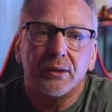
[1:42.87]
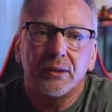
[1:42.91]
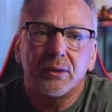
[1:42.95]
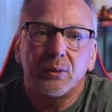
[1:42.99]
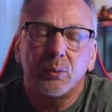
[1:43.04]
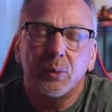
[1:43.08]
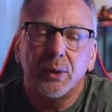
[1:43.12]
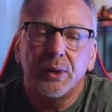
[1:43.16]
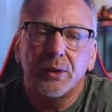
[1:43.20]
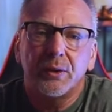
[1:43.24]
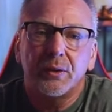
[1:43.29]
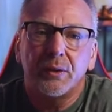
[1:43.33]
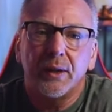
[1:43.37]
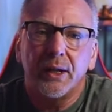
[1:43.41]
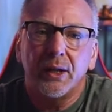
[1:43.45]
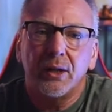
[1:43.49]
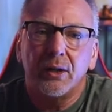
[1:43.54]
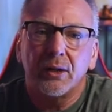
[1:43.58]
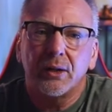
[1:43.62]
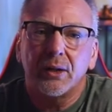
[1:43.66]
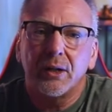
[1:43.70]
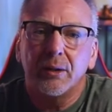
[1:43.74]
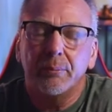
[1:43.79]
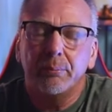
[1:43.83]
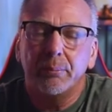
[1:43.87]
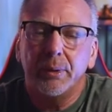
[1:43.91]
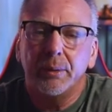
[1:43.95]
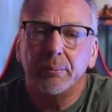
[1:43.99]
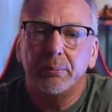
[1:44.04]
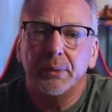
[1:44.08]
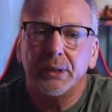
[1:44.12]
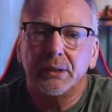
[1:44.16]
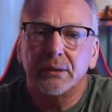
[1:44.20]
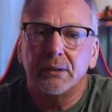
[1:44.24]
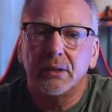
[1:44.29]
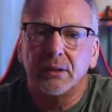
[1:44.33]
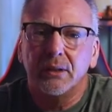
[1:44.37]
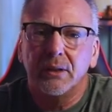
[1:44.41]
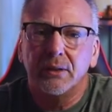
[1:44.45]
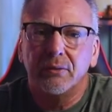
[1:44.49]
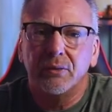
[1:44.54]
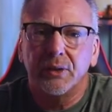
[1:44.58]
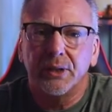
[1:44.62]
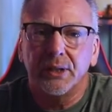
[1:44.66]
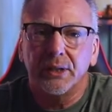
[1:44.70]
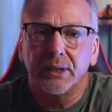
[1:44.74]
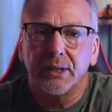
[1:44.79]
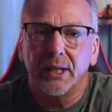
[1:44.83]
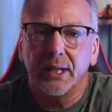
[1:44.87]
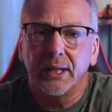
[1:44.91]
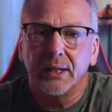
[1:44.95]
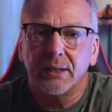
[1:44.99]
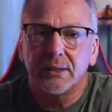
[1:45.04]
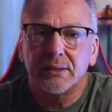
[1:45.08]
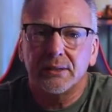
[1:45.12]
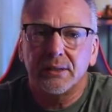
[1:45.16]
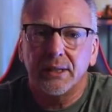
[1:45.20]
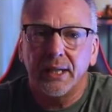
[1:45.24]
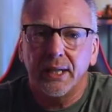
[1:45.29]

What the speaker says: with their commitment delivery dates.